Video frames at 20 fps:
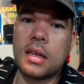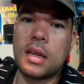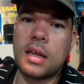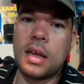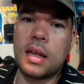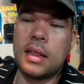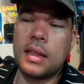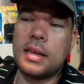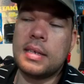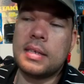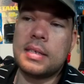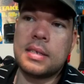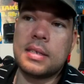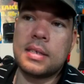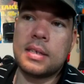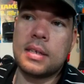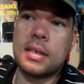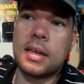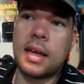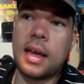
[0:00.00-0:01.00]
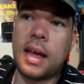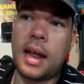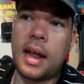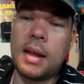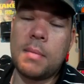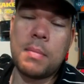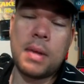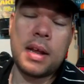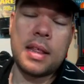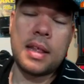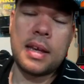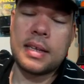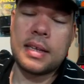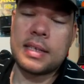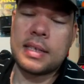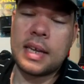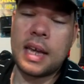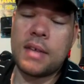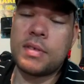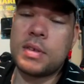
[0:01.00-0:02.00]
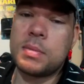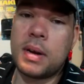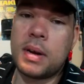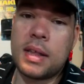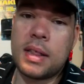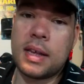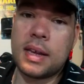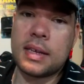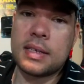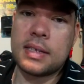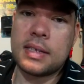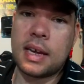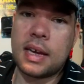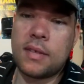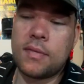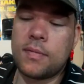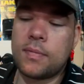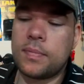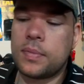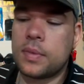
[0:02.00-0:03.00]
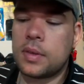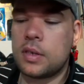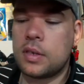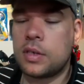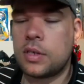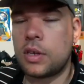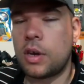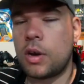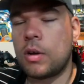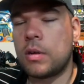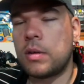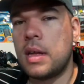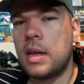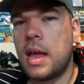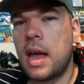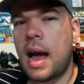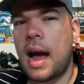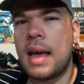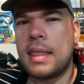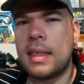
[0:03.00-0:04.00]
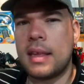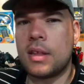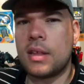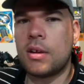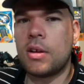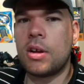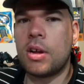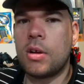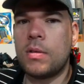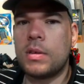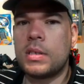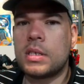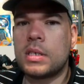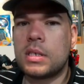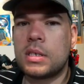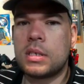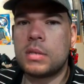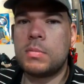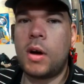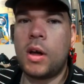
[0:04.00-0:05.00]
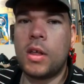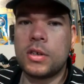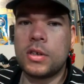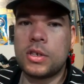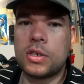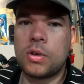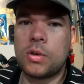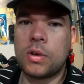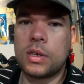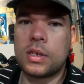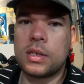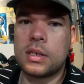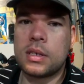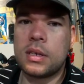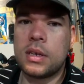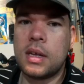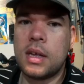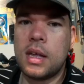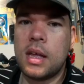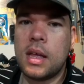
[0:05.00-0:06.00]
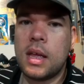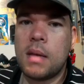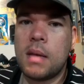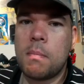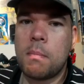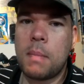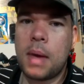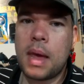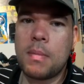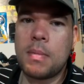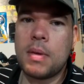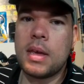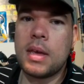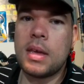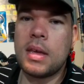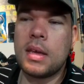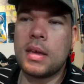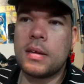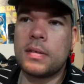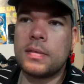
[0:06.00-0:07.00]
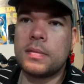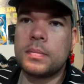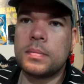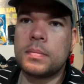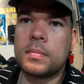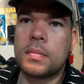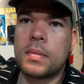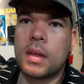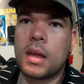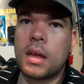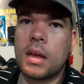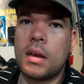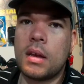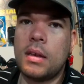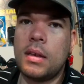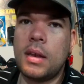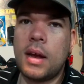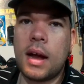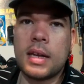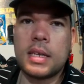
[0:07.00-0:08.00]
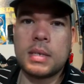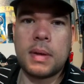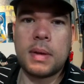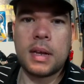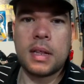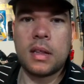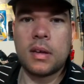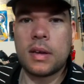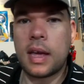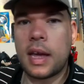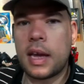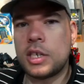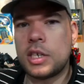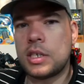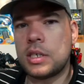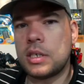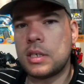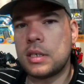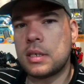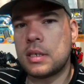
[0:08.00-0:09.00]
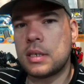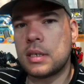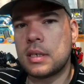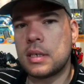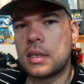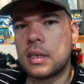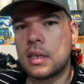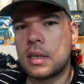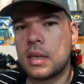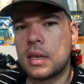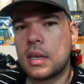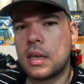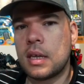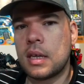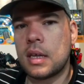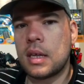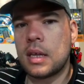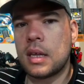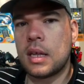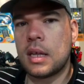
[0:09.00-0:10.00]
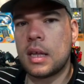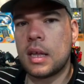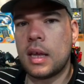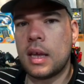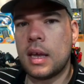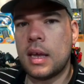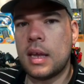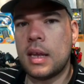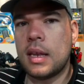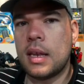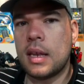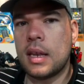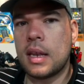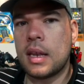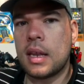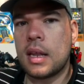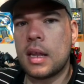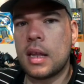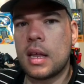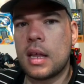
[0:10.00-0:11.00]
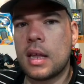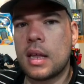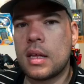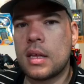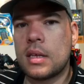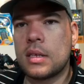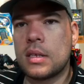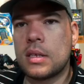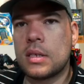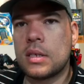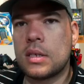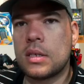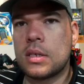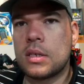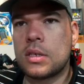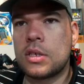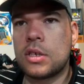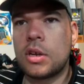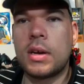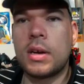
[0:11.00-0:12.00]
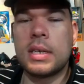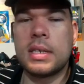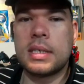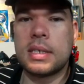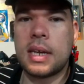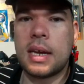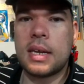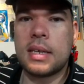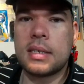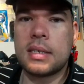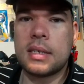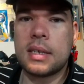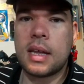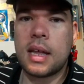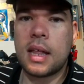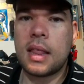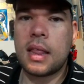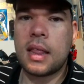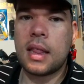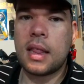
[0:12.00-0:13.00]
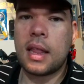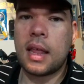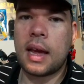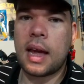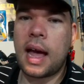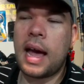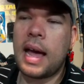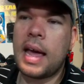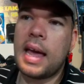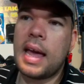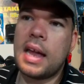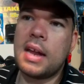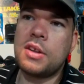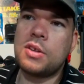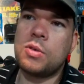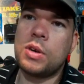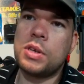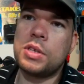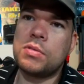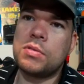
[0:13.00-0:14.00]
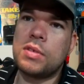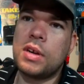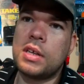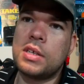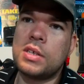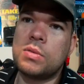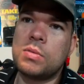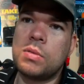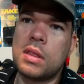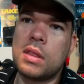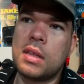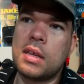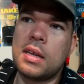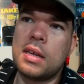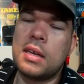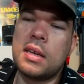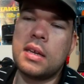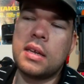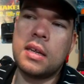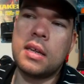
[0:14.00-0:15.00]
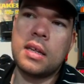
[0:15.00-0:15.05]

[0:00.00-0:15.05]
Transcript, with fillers: At least any money they can save is money they can save. So I think they're going to go with smaller stores, maybe not as many locations in certain states like I had a Toys R Us within